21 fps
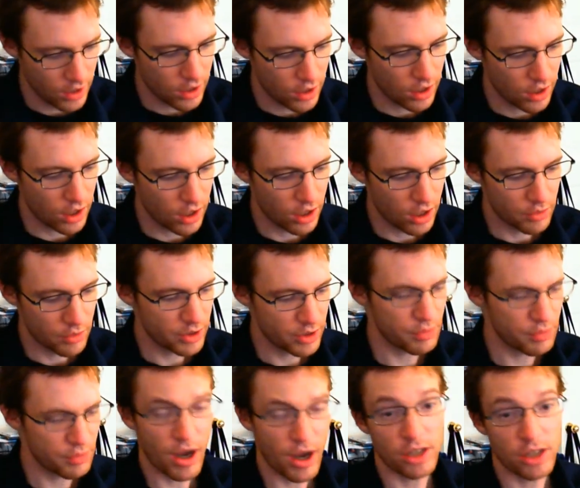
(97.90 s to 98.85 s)
Um,
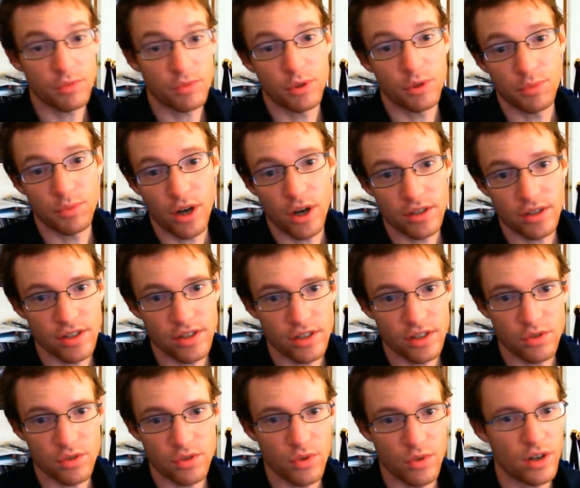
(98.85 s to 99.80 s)
it's possible the
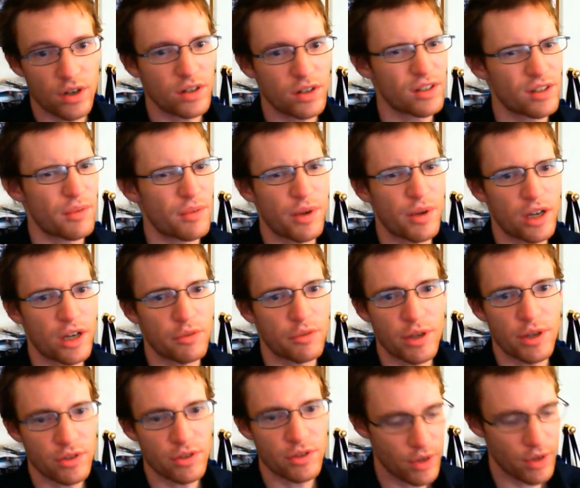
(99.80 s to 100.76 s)
processor works. I'm not going to
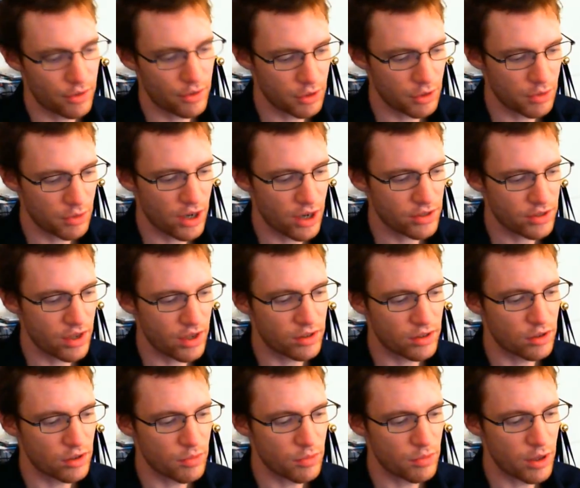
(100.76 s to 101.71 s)
mess around with the
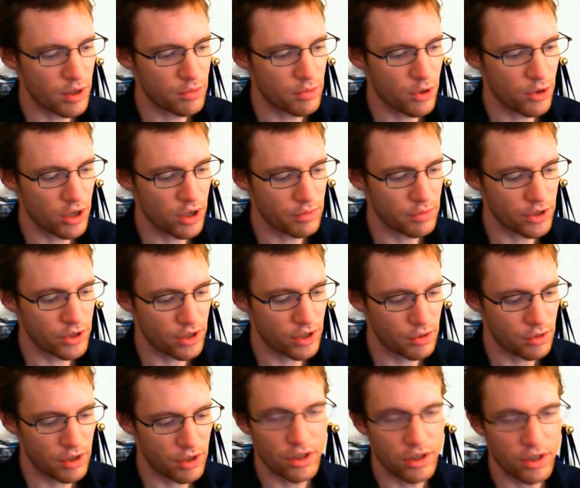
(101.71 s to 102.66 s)
processor and the motherboard. I'm just
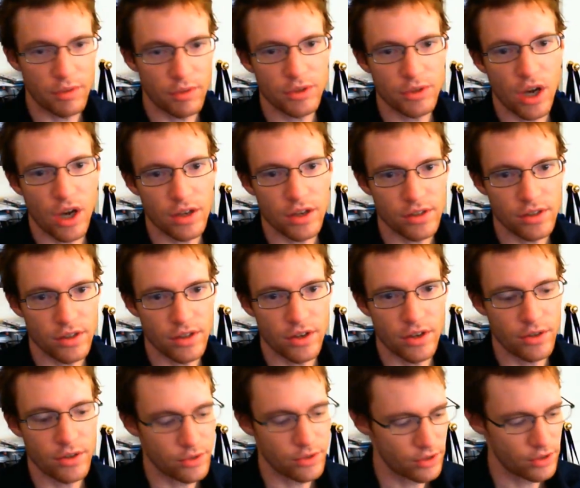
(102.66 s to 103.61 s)
going to end up tossing
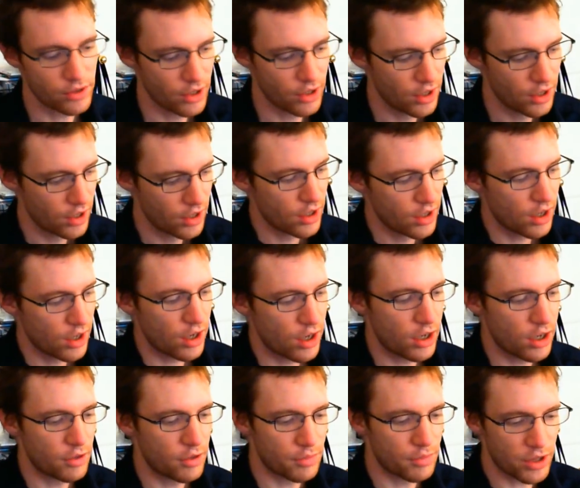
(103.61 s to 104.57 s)
those.
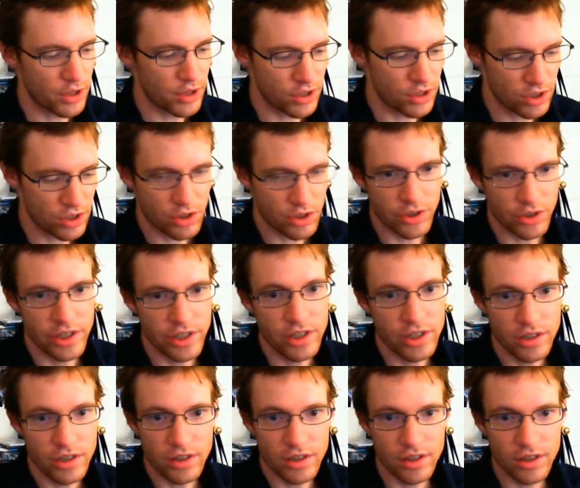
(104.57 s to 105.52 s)
Um, but the
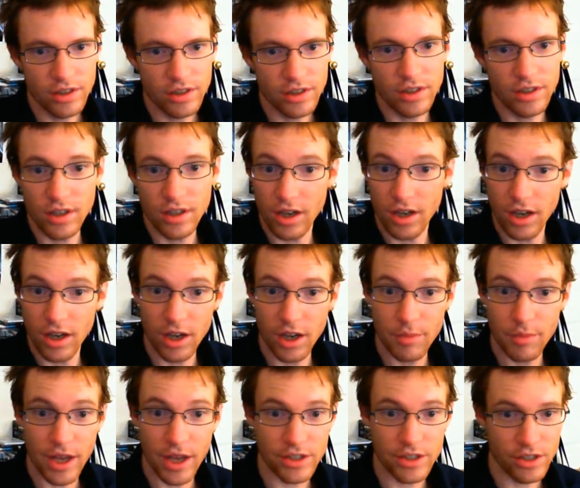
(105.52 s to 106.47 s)
screen, I
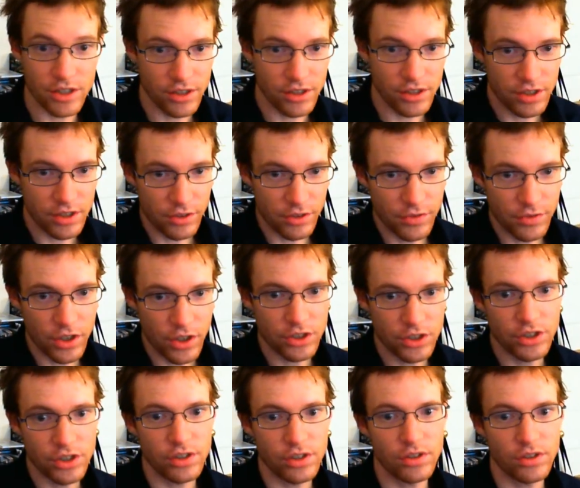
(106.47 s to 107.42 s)
imagine, still
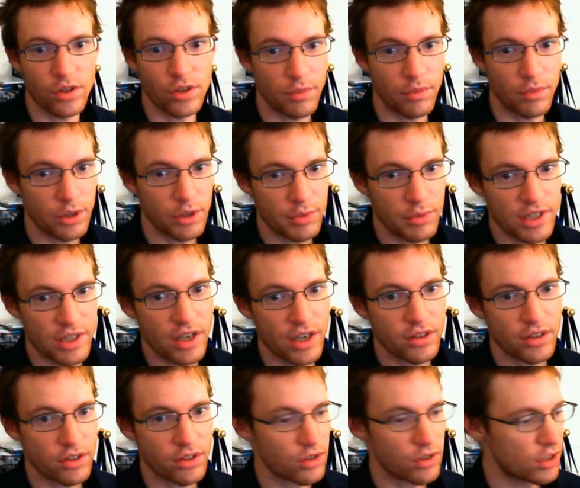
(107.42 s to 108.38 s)
functions, so I'm going to be
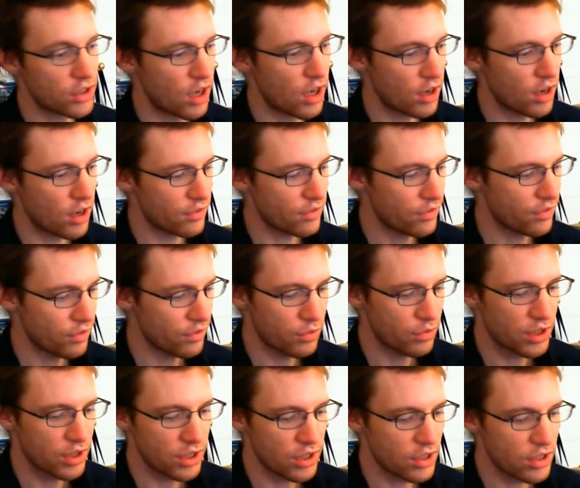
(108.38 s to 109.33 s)
taking the screen off
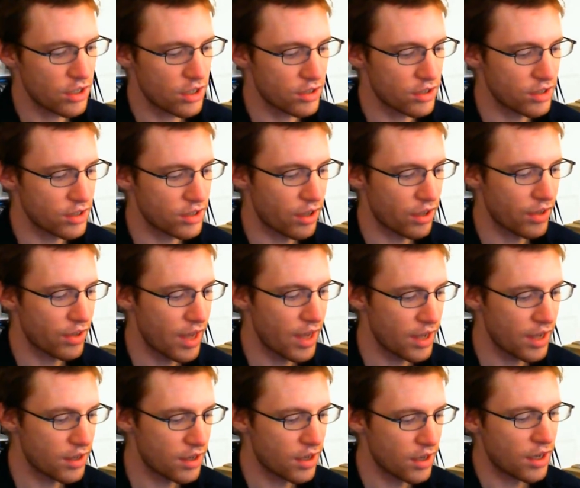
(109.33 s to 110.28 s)
with the intent to sell
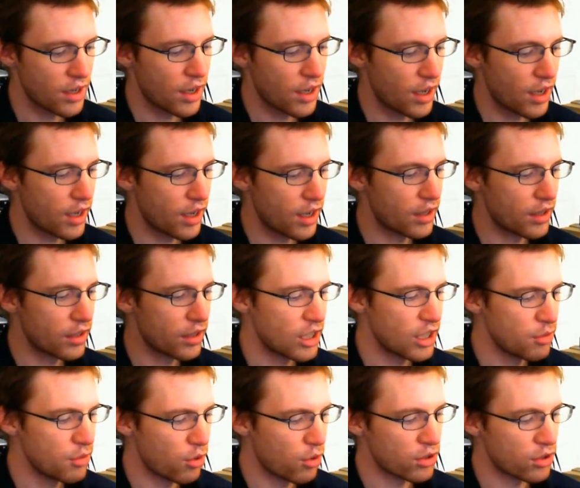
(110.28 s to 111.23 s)
that. And the
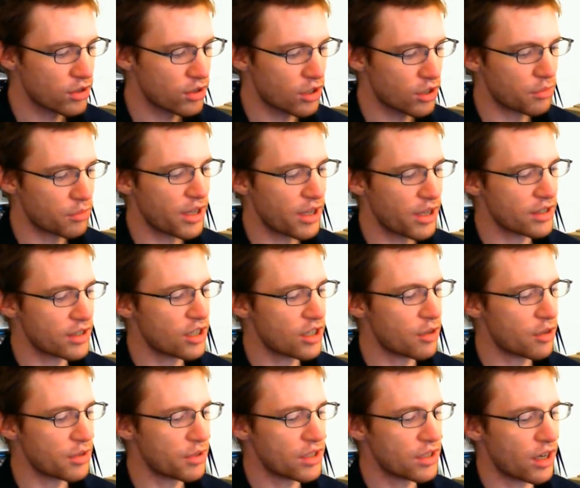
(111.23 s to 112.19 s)
keyboard's a little messed
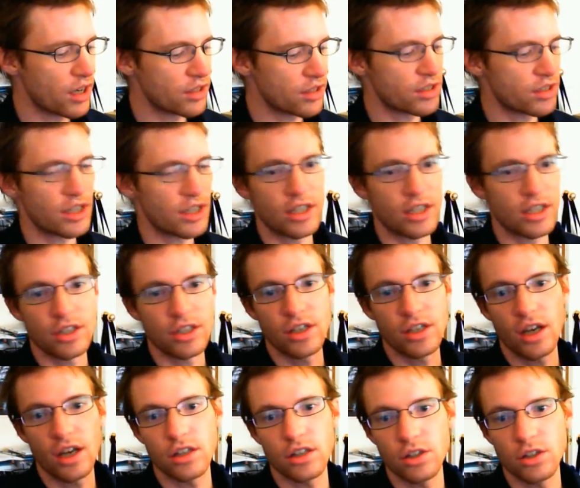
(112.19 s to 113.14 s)
up. It's kind of sticky. You
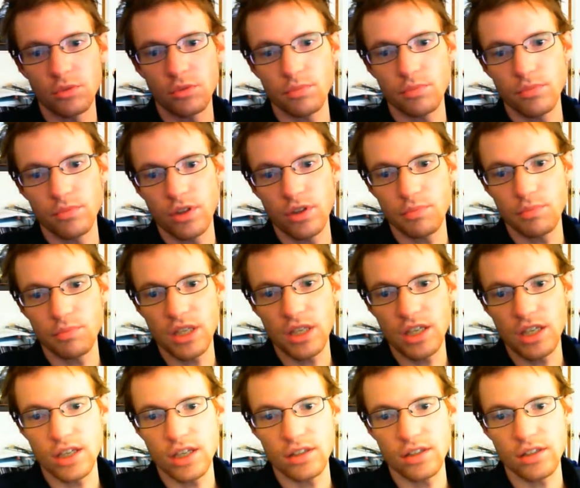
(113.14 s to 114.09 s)
got a little, the B
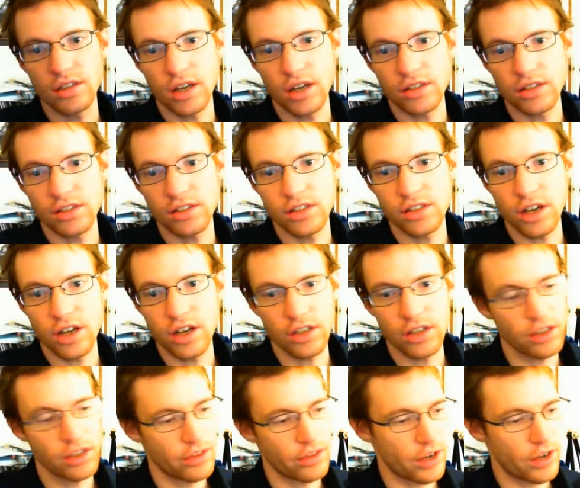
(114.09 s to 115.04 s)
keys kind of stuck
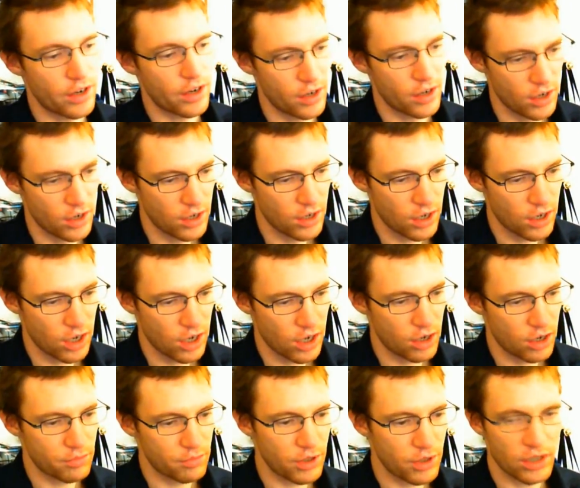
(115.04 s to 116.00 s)
in there.
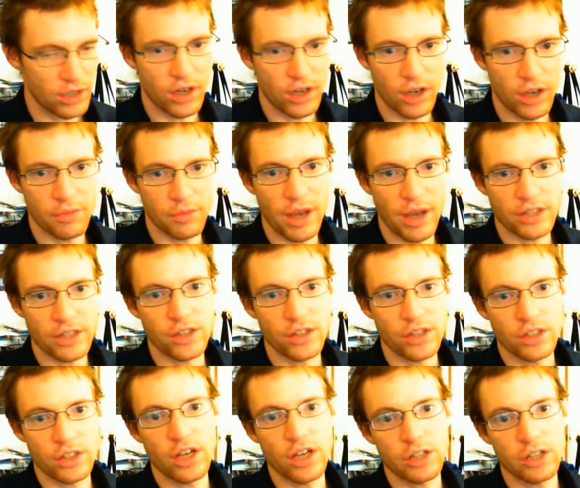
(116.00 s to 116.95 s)
Um, but I imagine
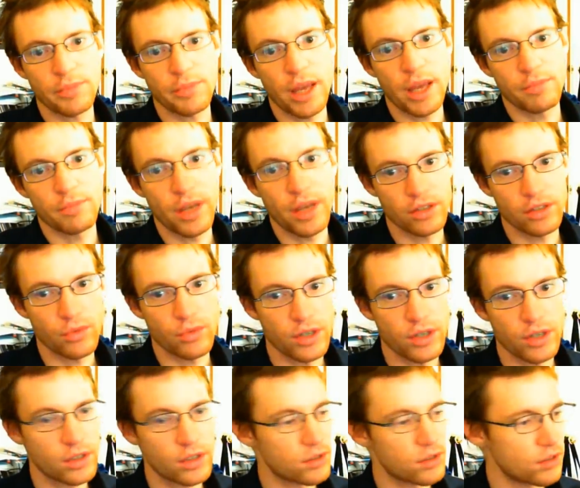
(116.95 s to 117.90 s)
the touchpad may as
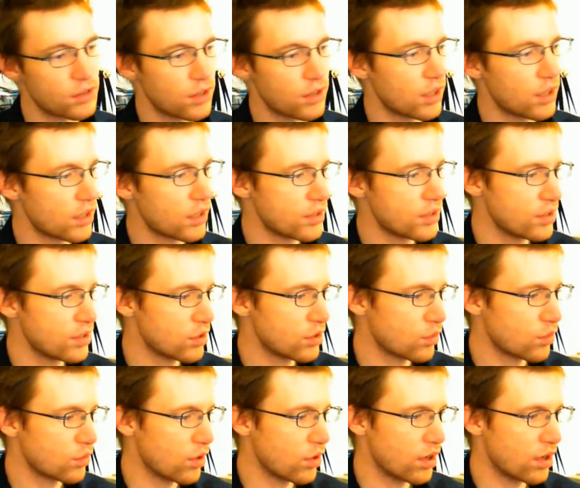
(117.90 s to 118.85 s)
well uh,
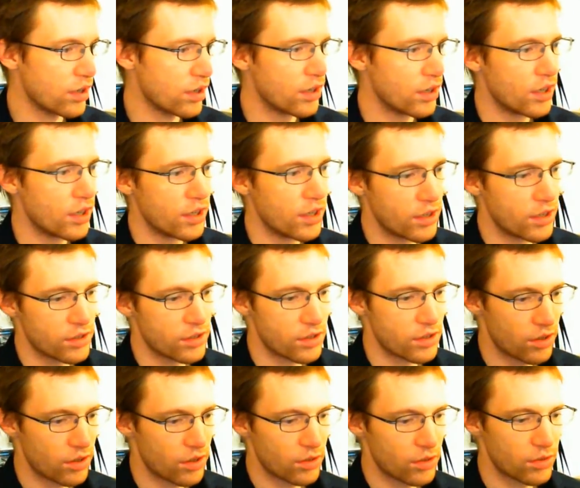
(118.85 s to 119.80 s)
still work.
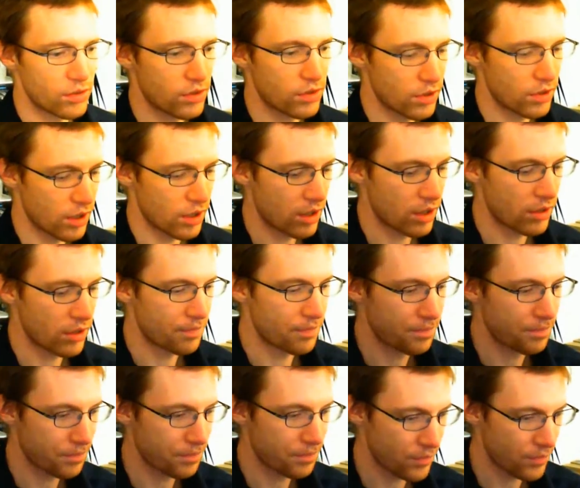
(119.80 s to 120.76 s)
So um,
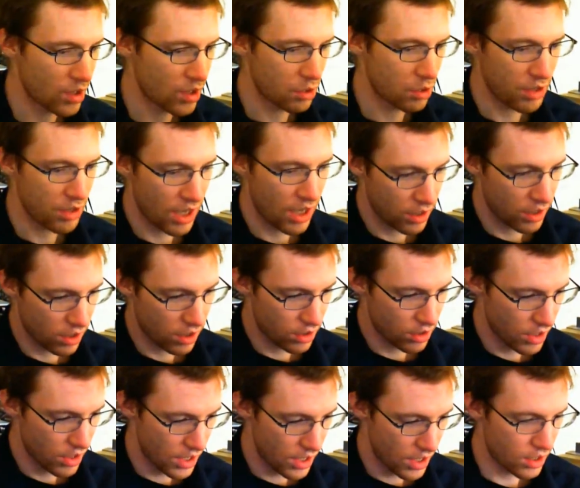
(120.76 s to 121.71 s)
I'm going to be hanging on
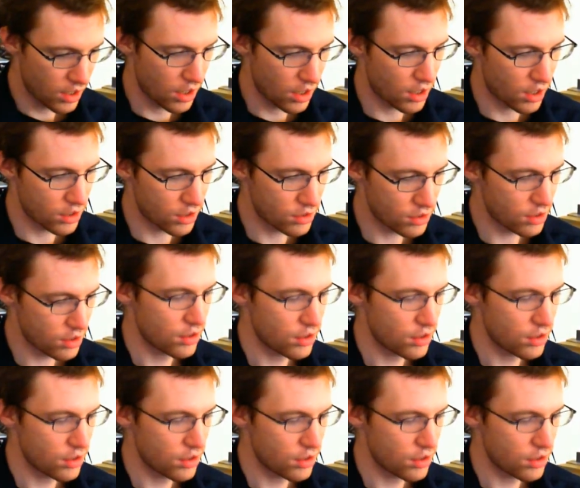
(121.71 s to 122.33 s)
to that. And